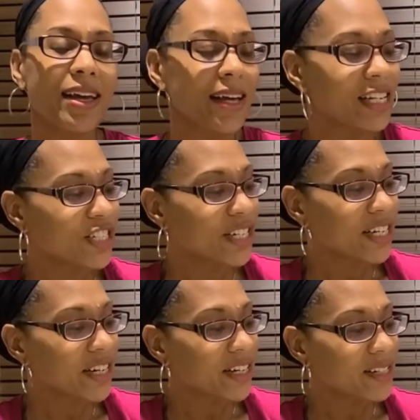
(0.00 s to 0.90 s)

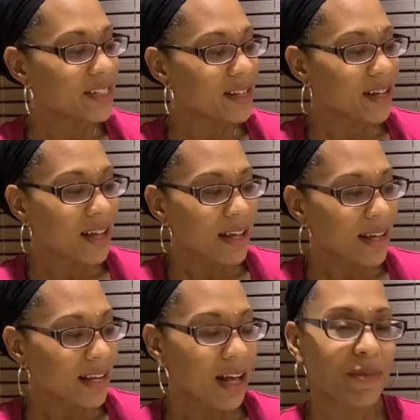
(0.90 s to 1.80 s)
Engineers
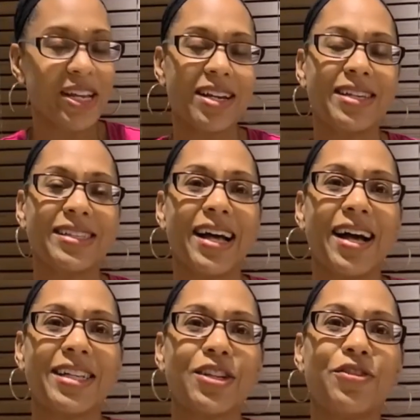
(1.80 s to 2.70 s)
can come in any
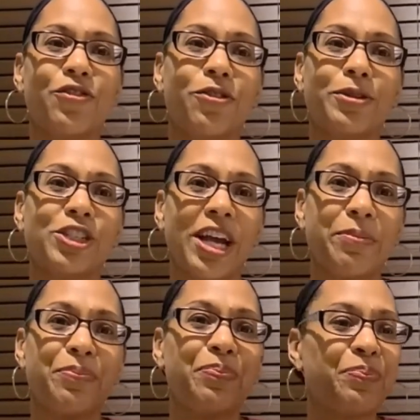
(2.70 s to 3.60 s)
size, form, or shape.
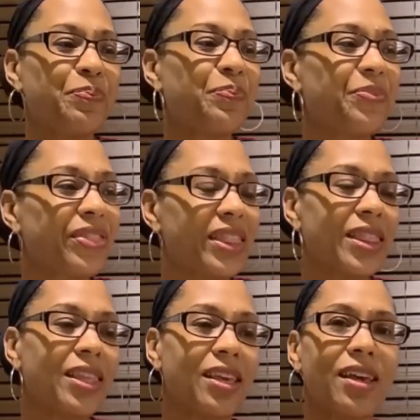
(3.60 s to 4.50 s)

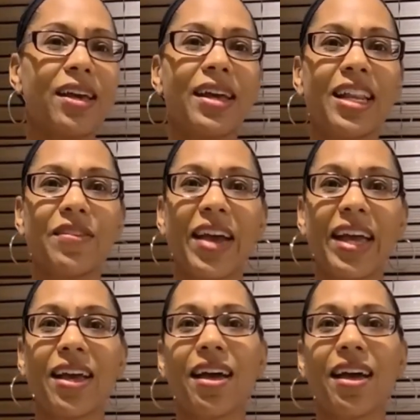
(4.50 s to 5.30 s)
Anyway,